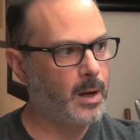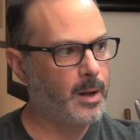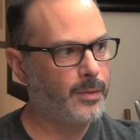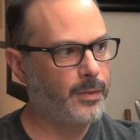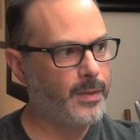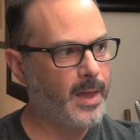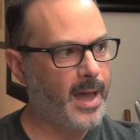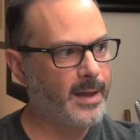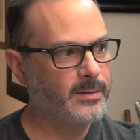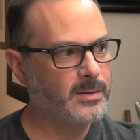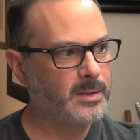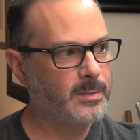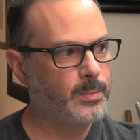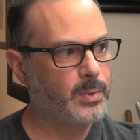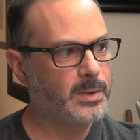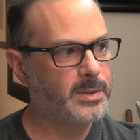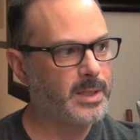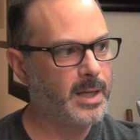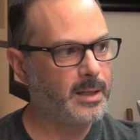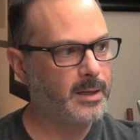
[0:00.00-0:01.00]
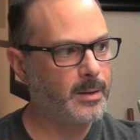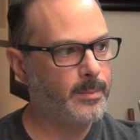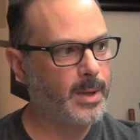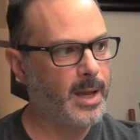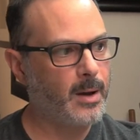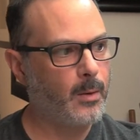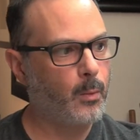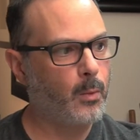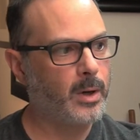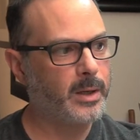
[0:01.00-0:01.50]
a thousand percent
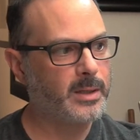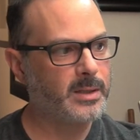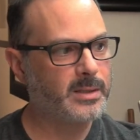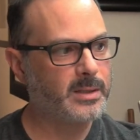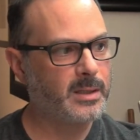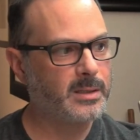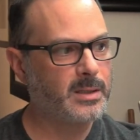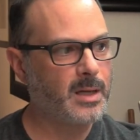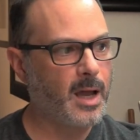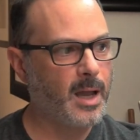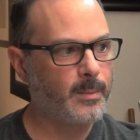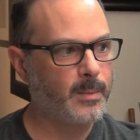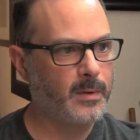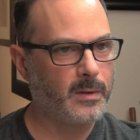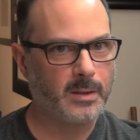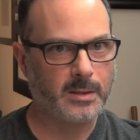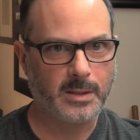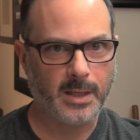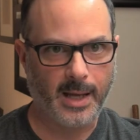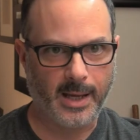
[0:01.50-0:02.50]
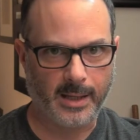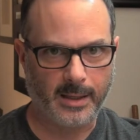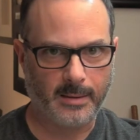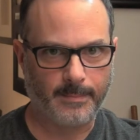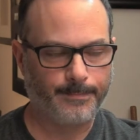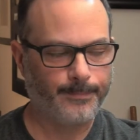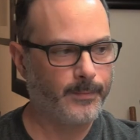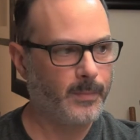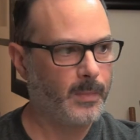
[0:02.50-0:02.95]
about what is the time of the day.